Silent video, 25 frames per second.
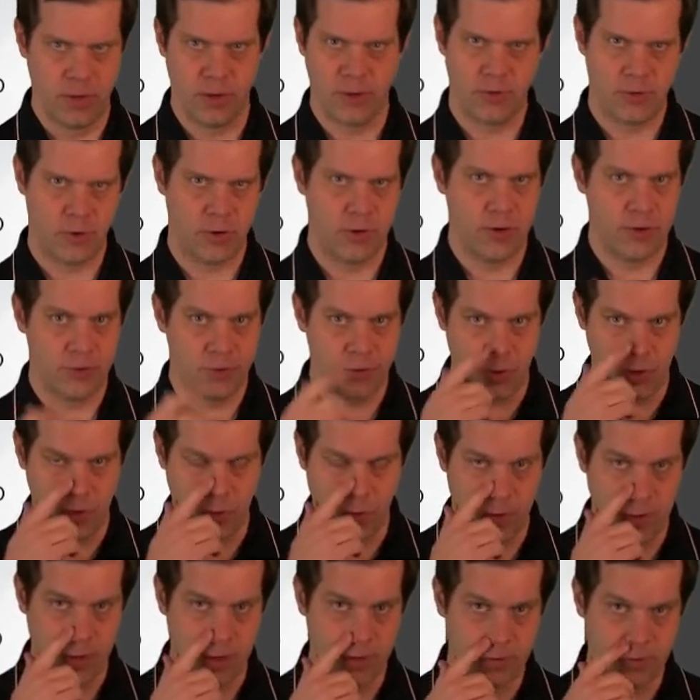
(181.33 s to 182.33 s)
sort of show you
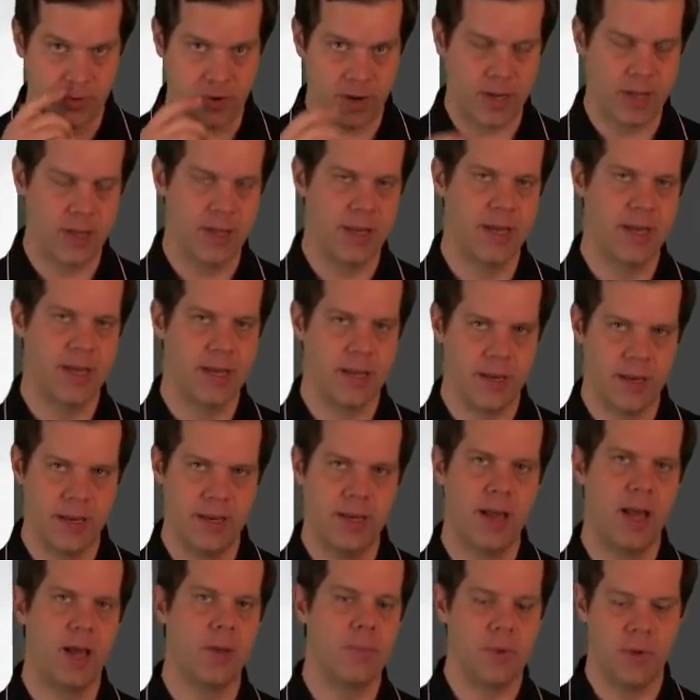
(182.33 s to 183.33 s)
where you're struggling
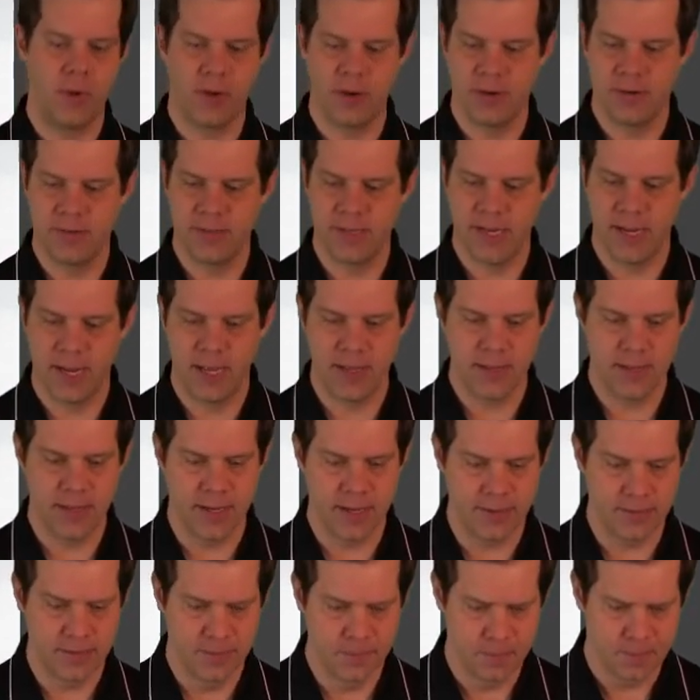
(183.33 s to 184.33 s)
and help you understand
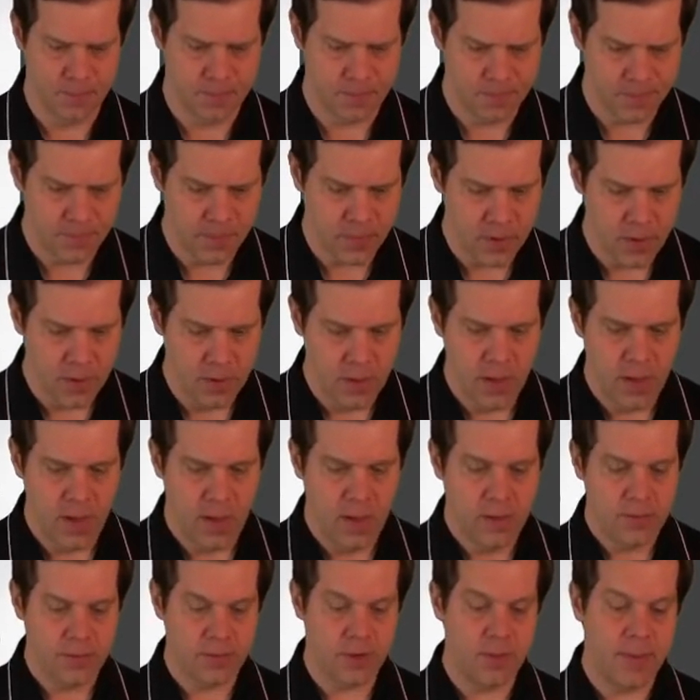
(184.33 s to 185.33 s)
things.
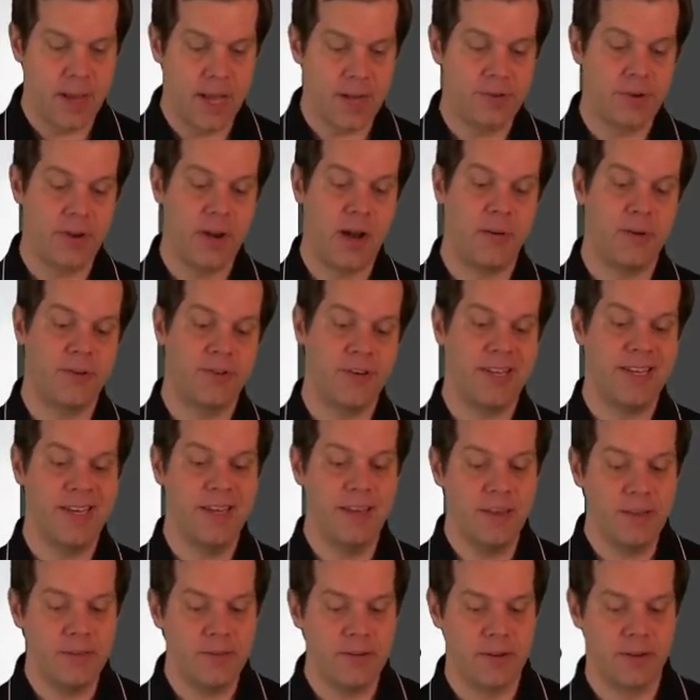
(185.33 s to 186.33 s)
So imagine how much
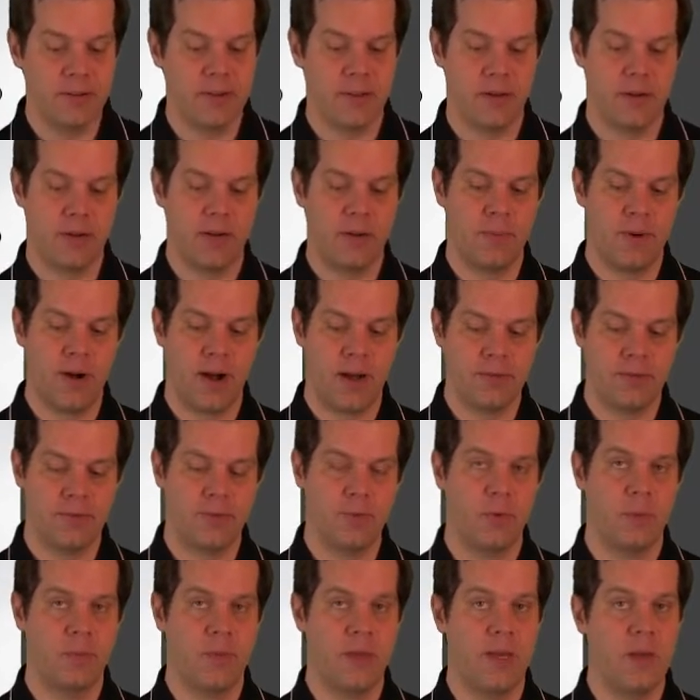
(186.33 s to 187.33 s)
easier the learning process
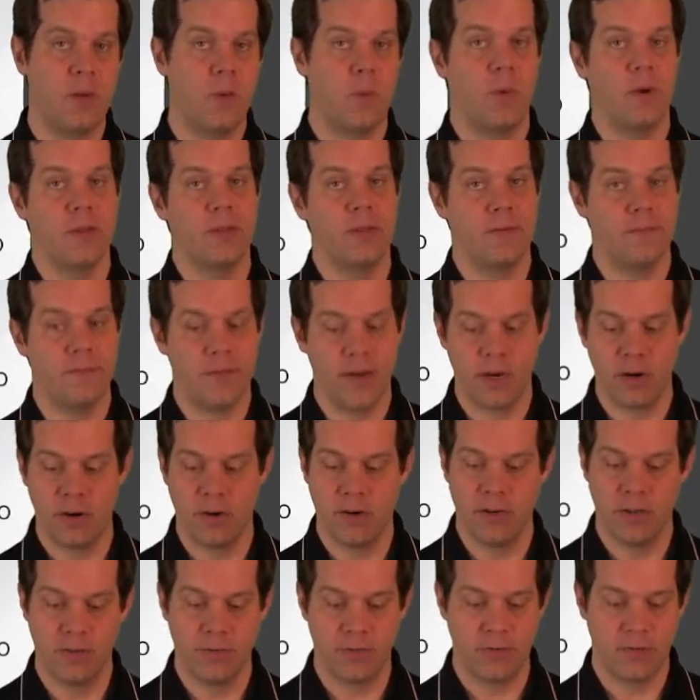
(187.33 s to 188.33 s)
would be with a
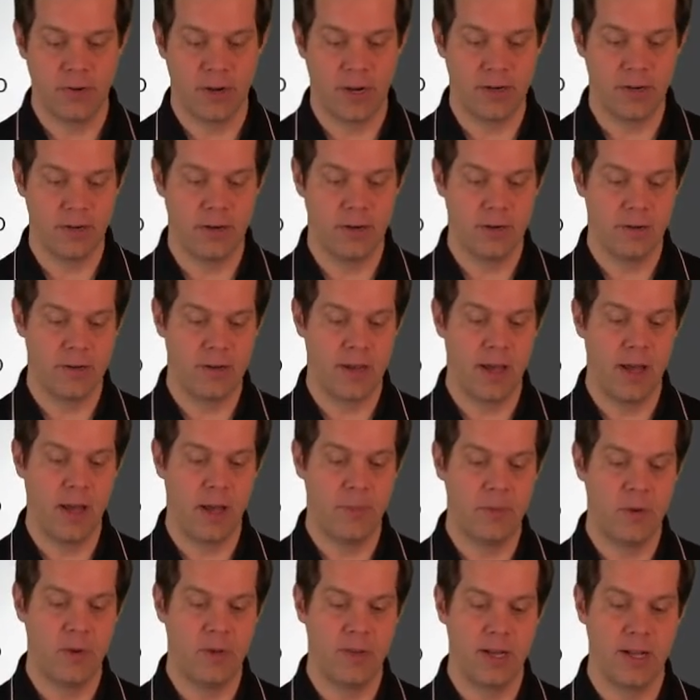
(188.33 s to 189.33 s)
veteran instructor to
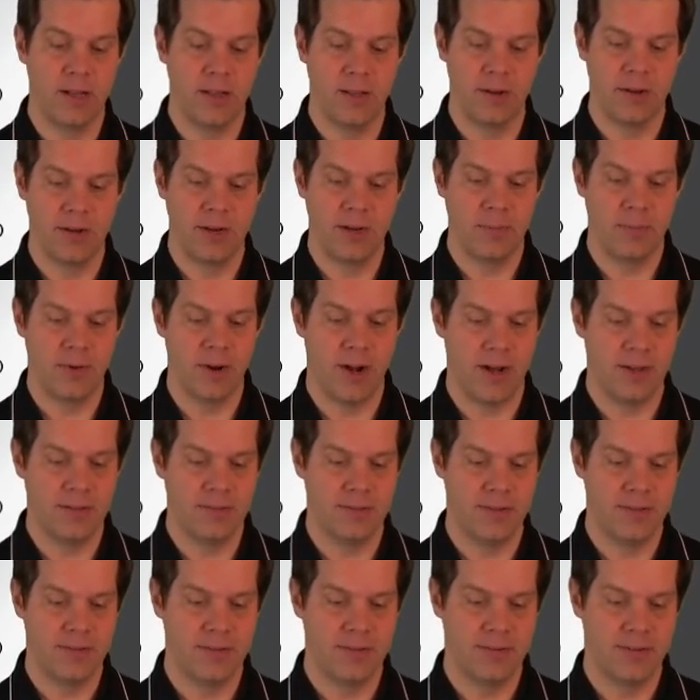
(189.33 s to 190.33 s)
help you in that learning
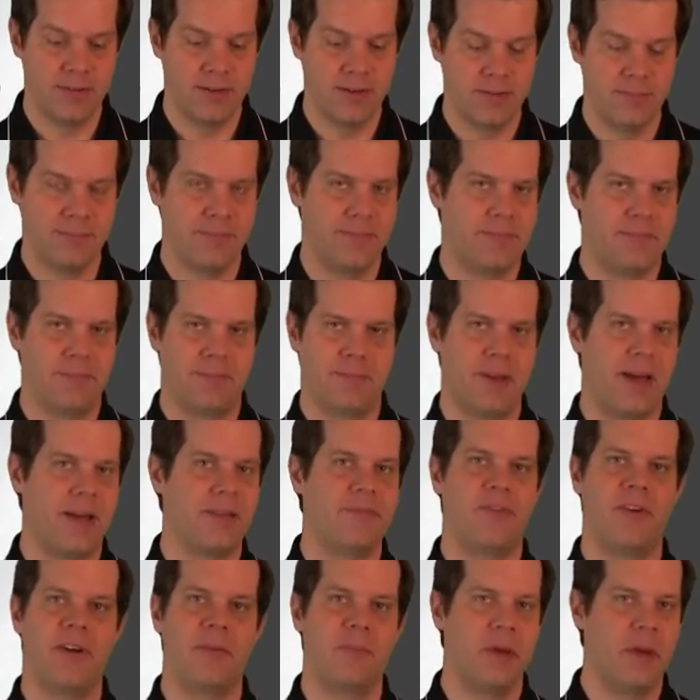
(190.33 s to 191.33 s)
process.
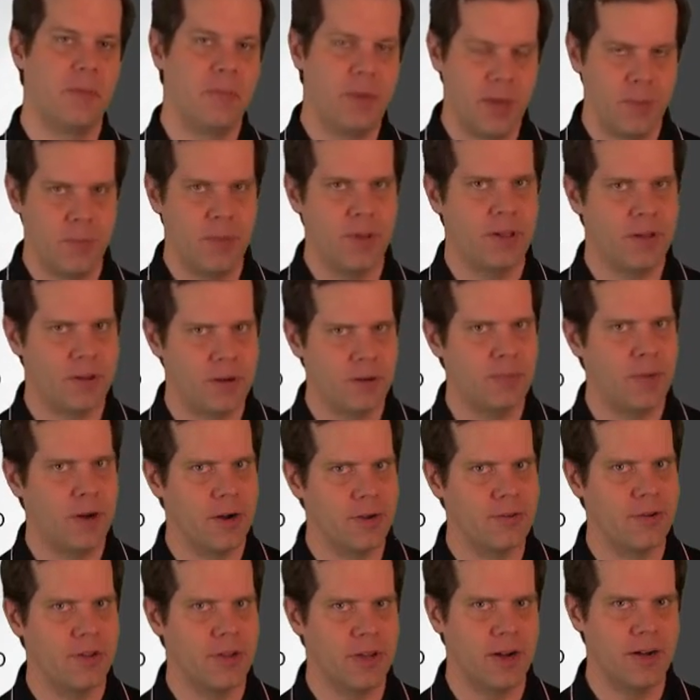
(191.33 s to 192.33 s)
Not very many people learn
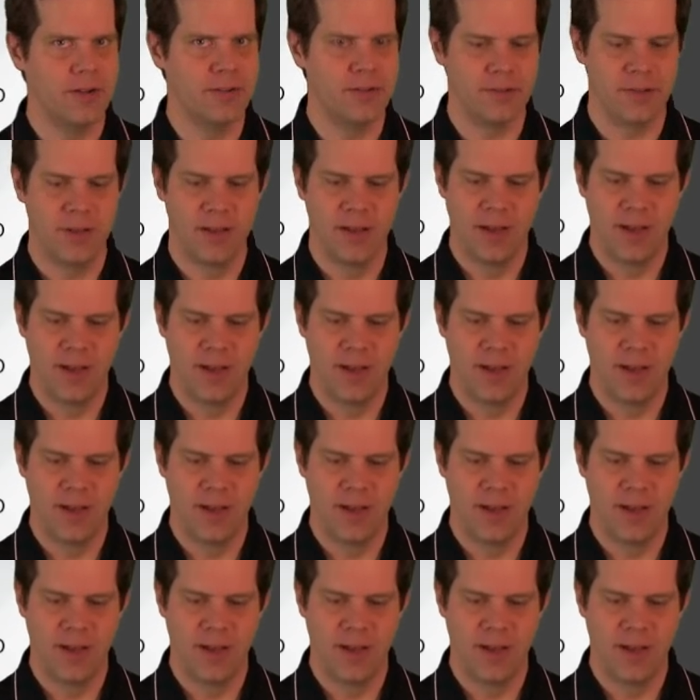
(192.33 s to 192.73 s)
martial arts